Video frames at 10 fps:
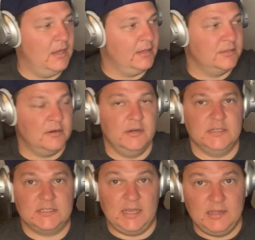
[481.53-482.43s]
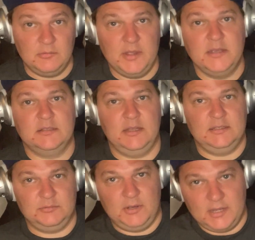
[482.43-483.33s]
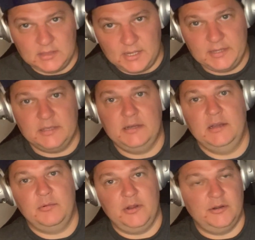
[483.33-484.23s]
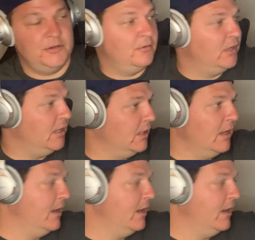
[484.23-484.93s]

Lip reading: I can turn it sideways. That's why I like it. Here we are doing it.